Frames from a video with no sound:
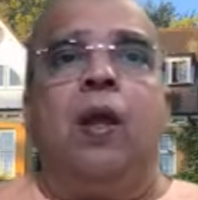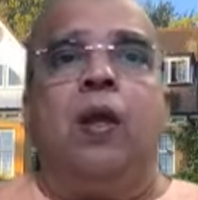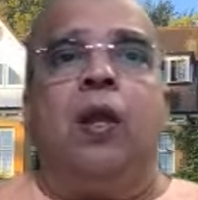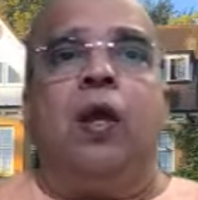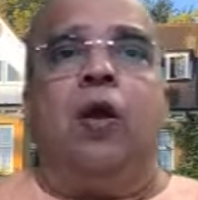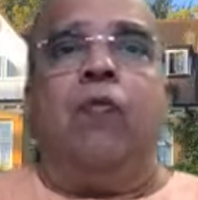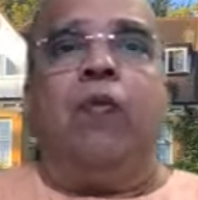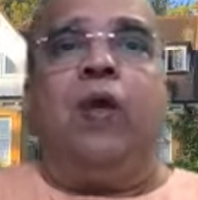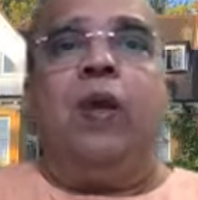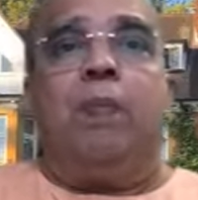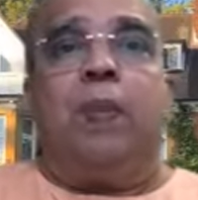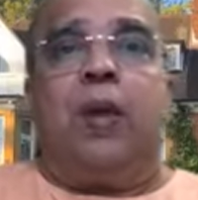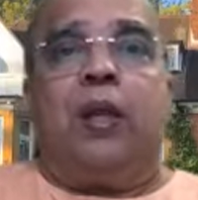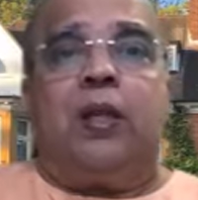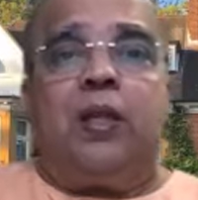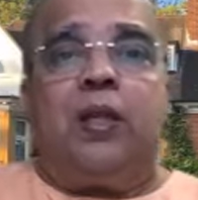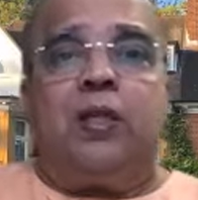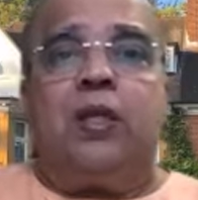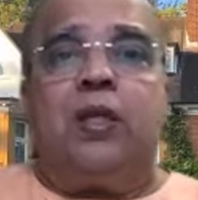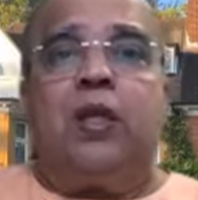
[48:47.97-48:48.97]
Now, when
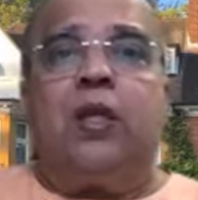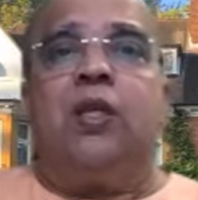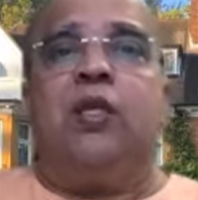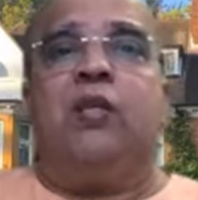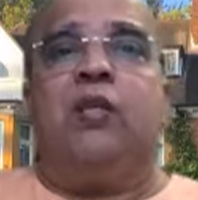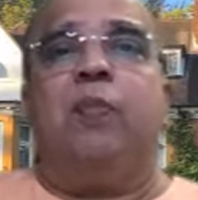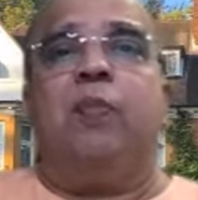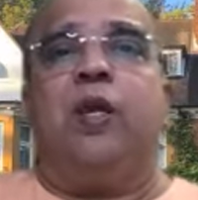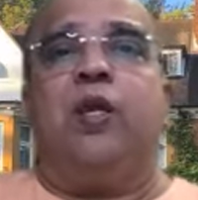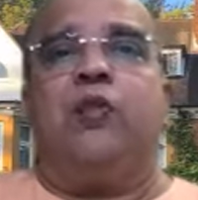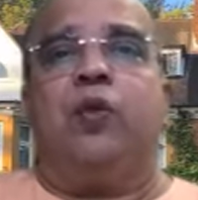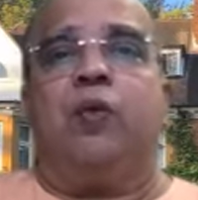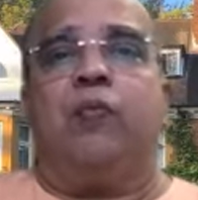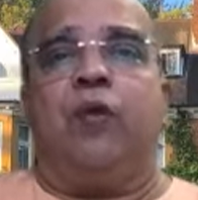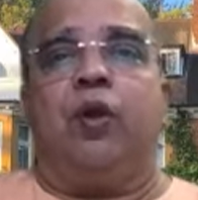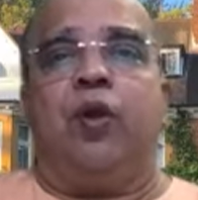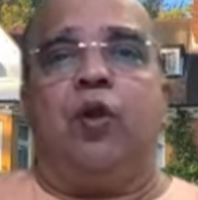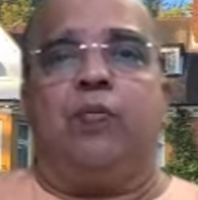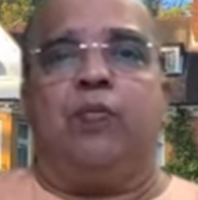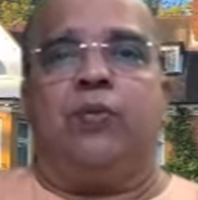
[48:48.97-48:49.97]
Patanjali speaks of
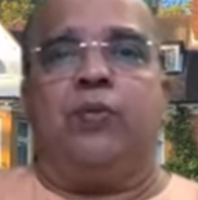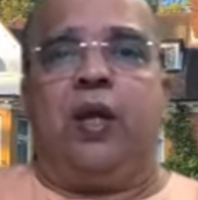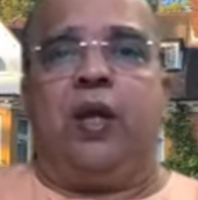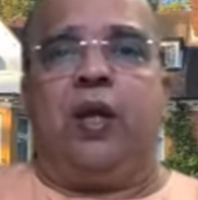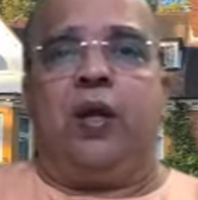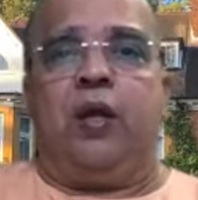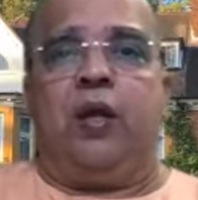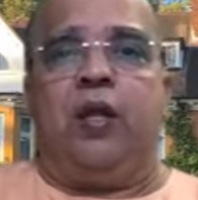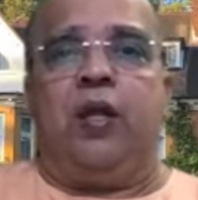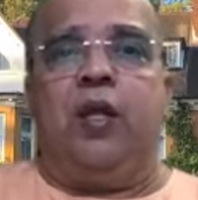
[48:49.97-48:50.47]
an obstacle,